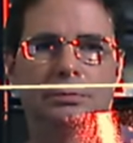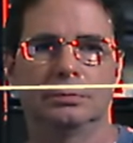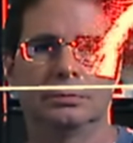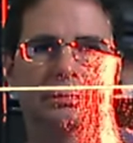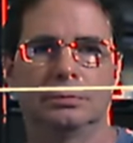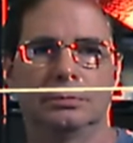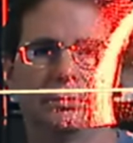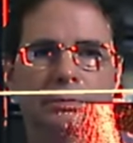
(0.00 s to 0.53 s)
And
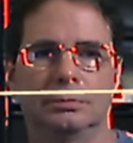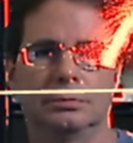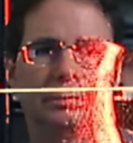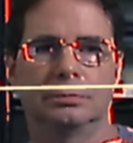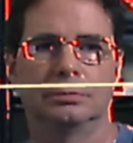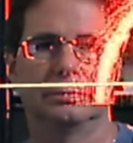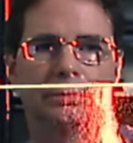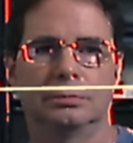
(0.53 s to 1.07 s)
as you can
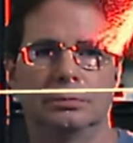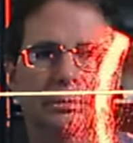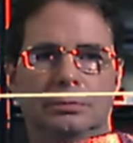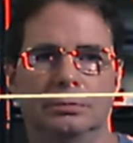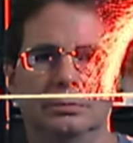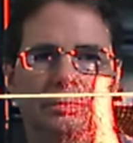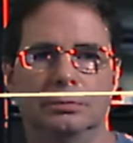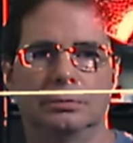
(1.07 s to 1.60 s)
see, all
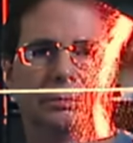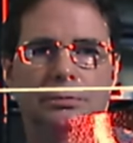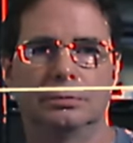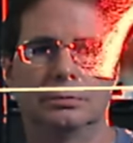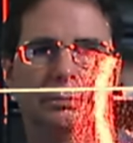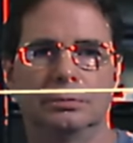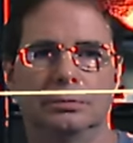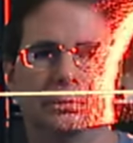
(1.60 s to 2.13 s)
right, there it
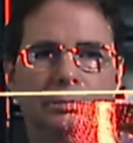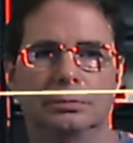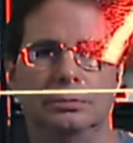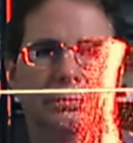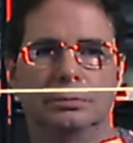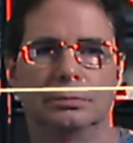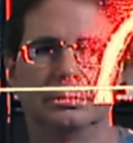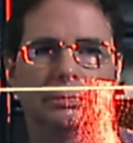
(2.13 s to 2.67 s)
is,
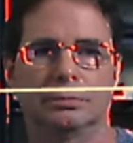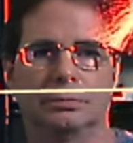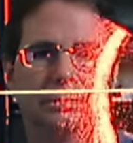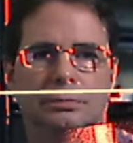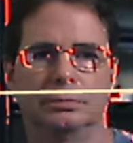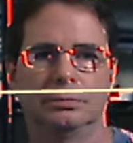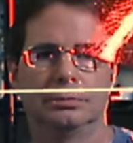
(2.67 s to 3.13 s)
economy mode.